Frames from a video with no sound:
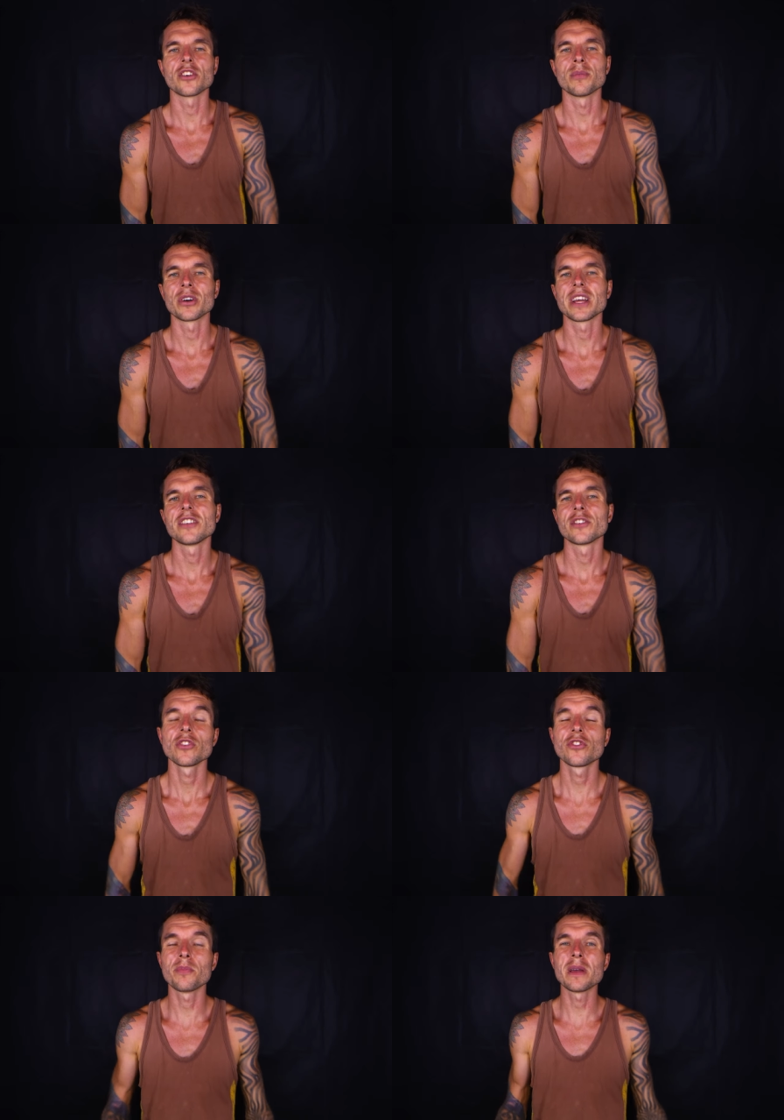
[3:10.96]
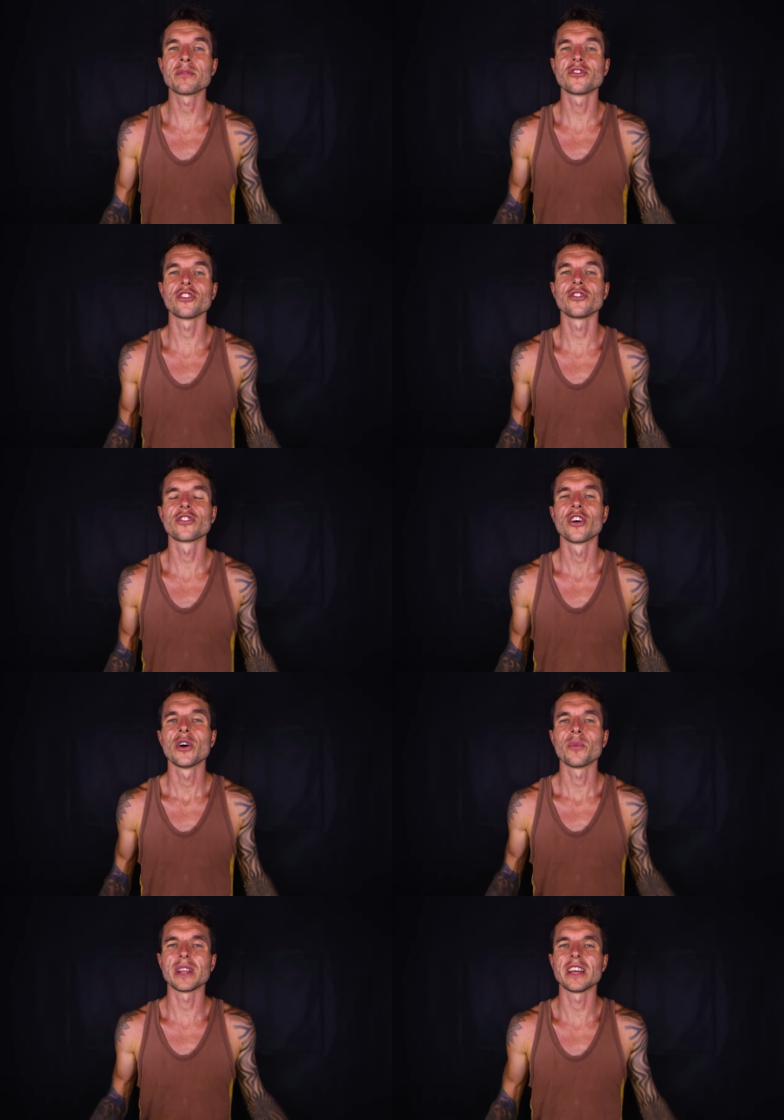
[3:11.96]
your body to, to be produced
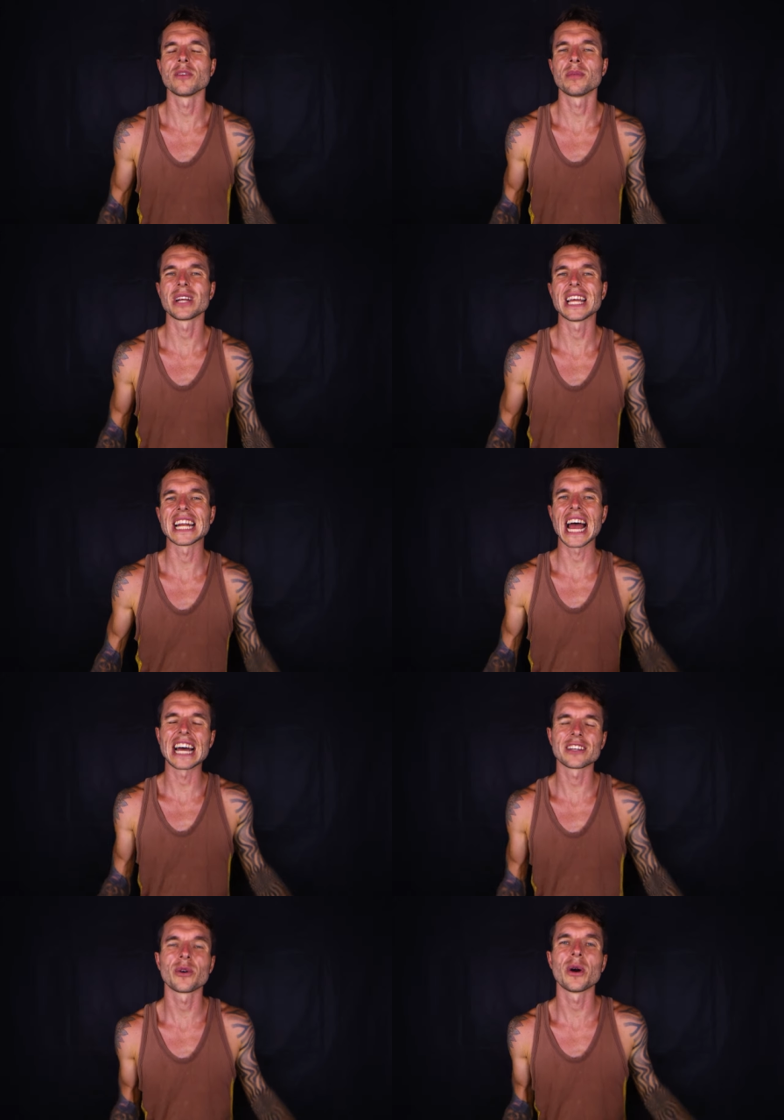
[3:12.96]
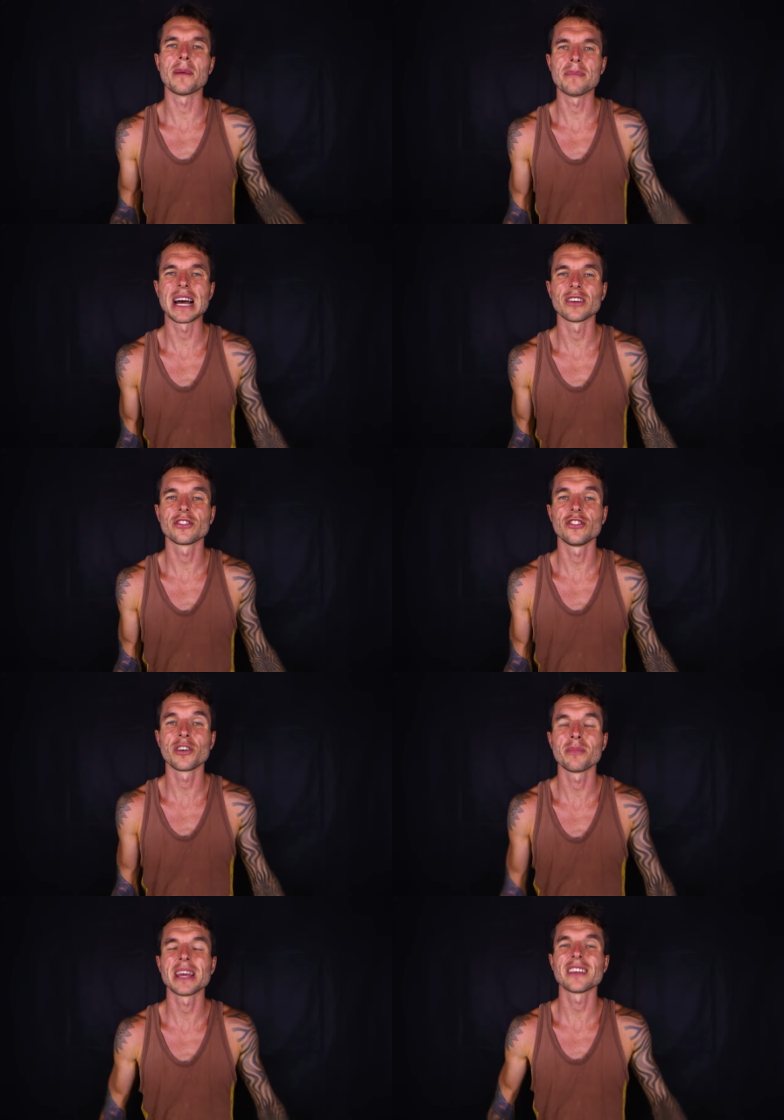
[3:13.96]
within your body in adequate amounts. you
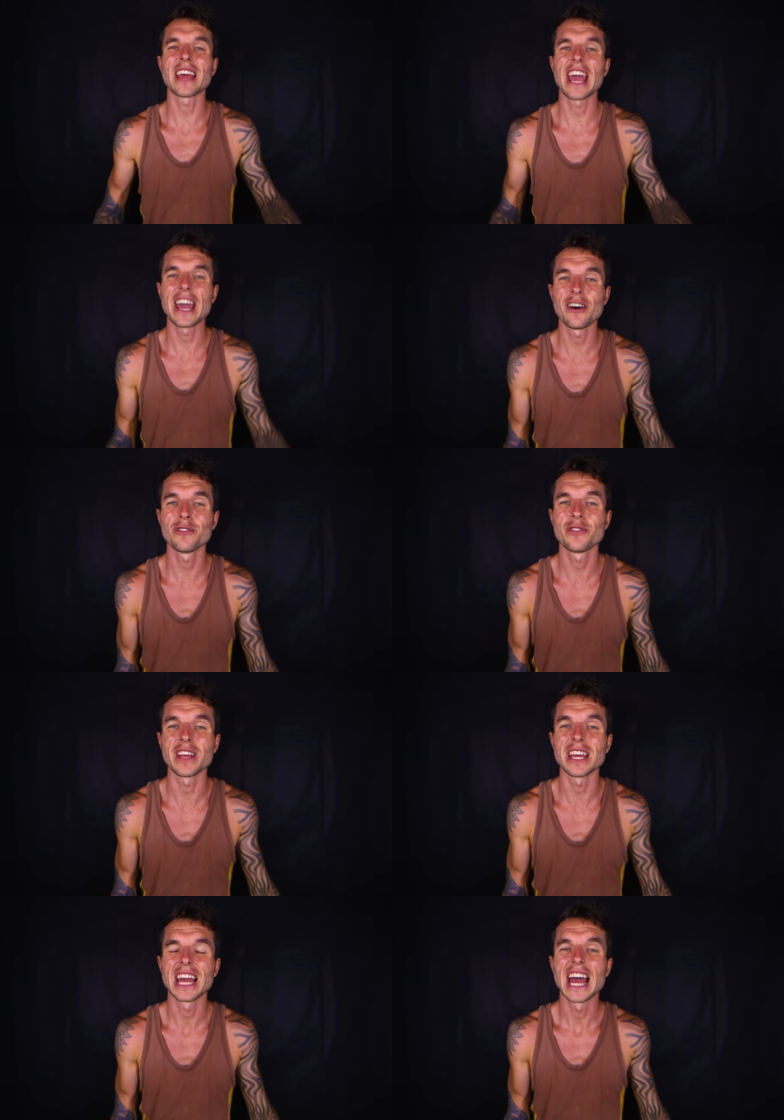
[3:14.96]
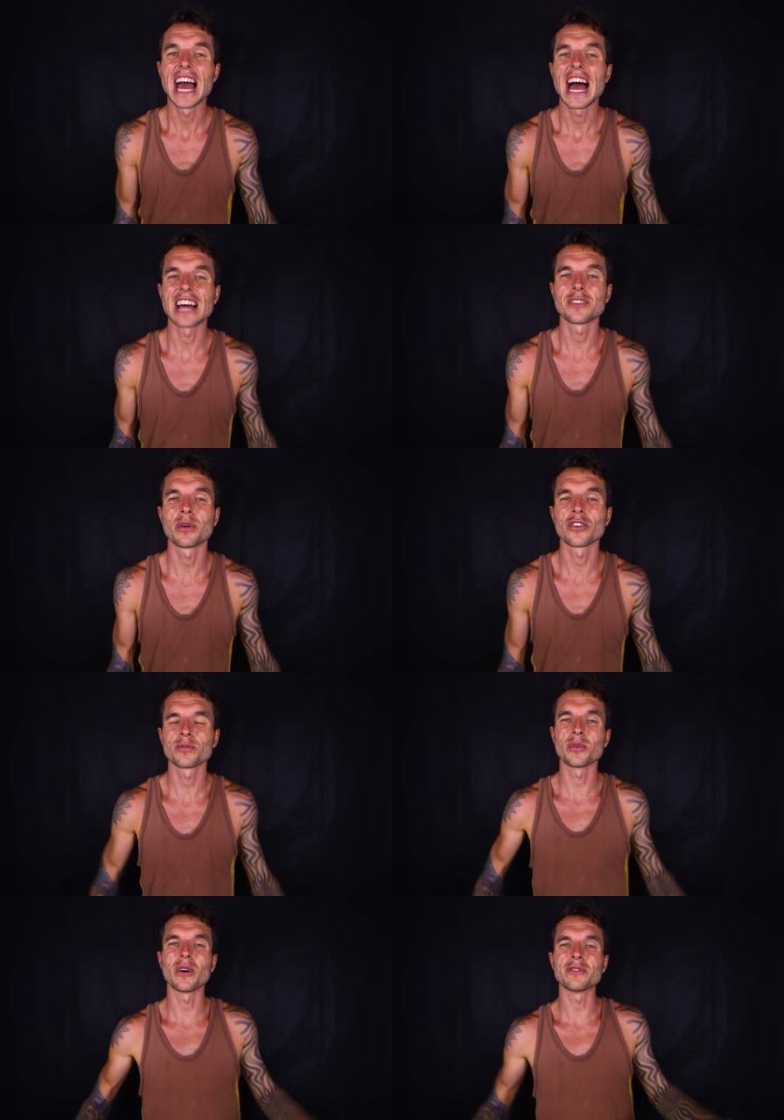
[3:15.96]
can be as healthy as
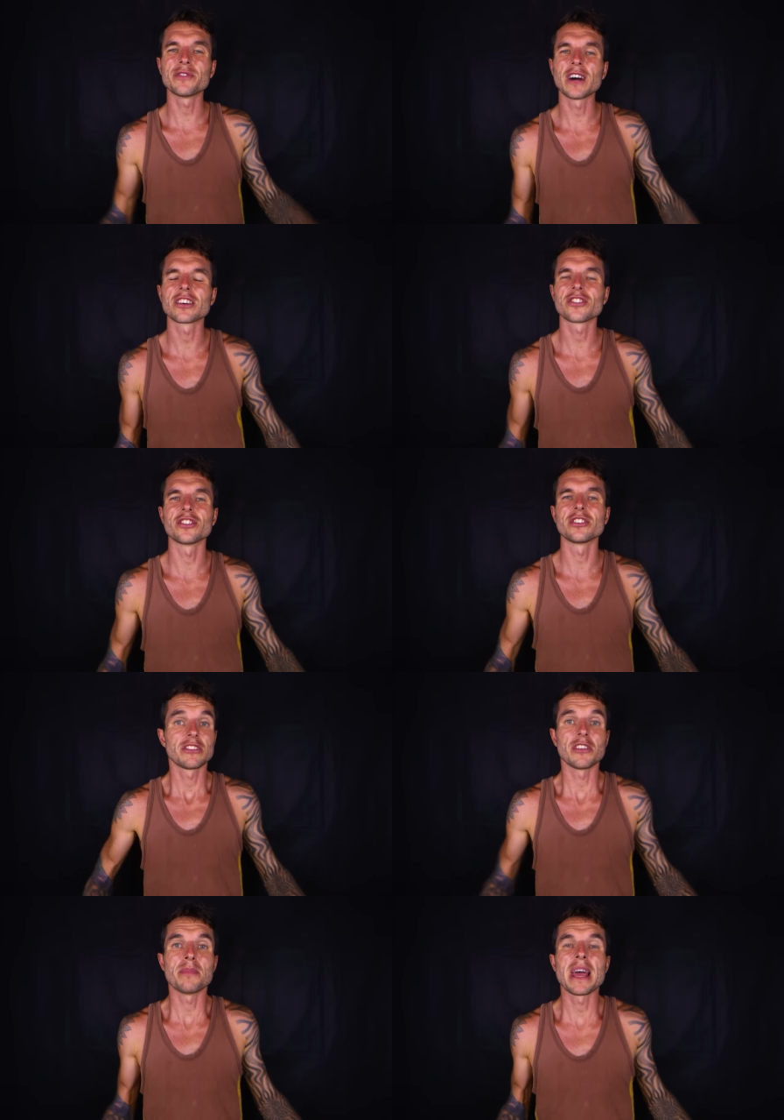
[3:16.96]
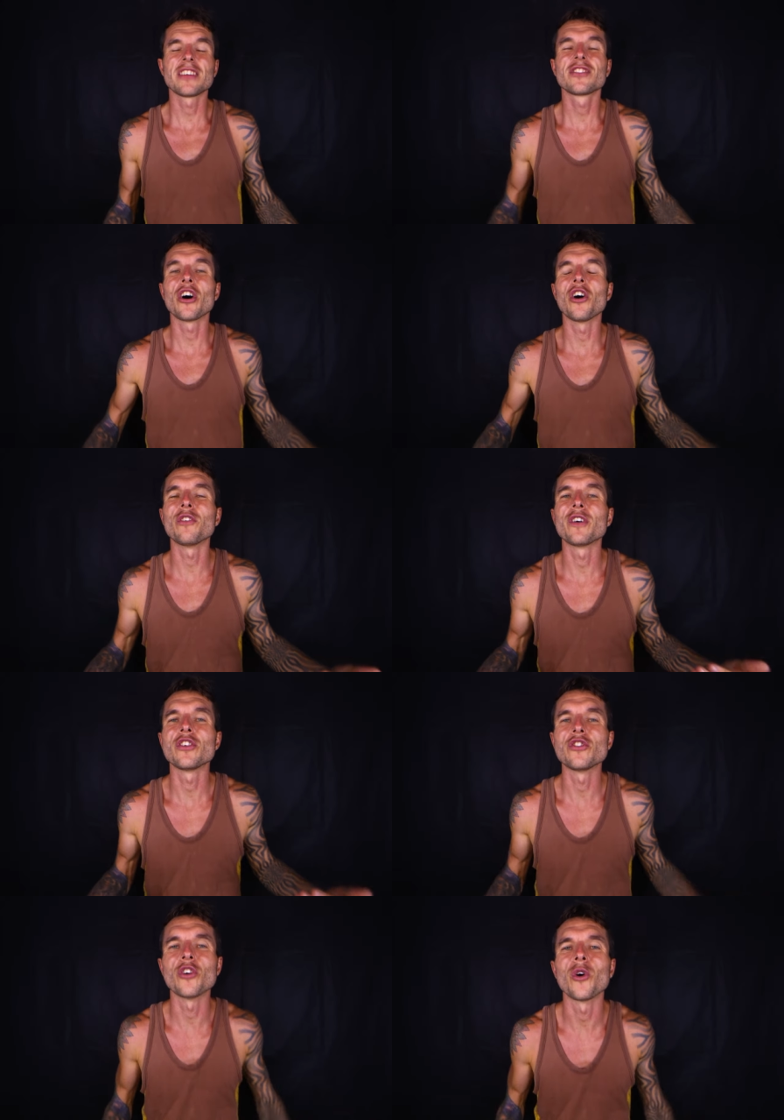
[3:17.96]
possible and function to the best of
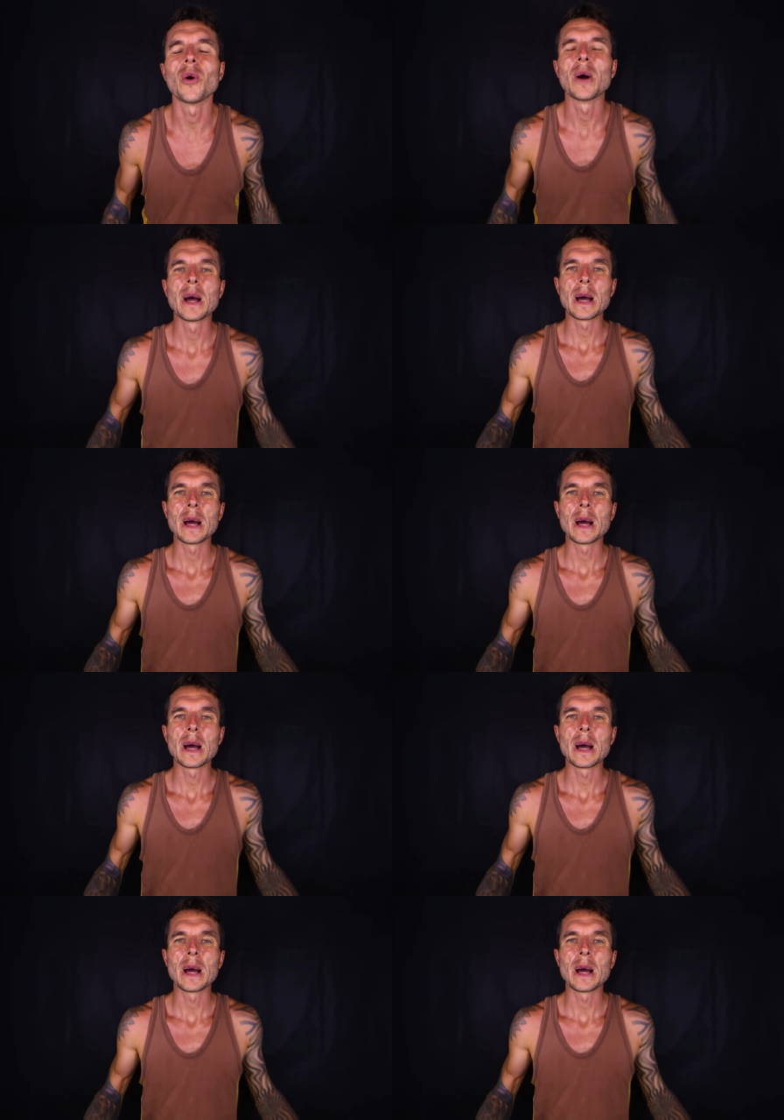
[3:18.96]
your